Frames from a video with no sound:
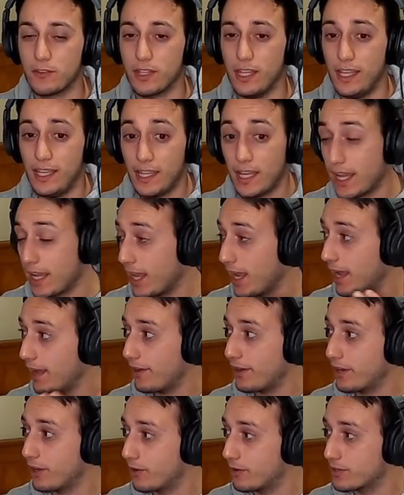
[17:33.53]
The E K A
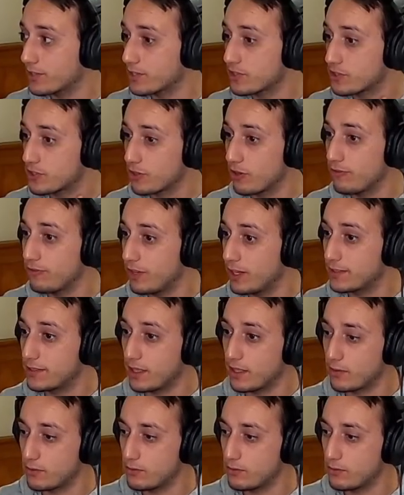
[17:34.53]
I O has so far done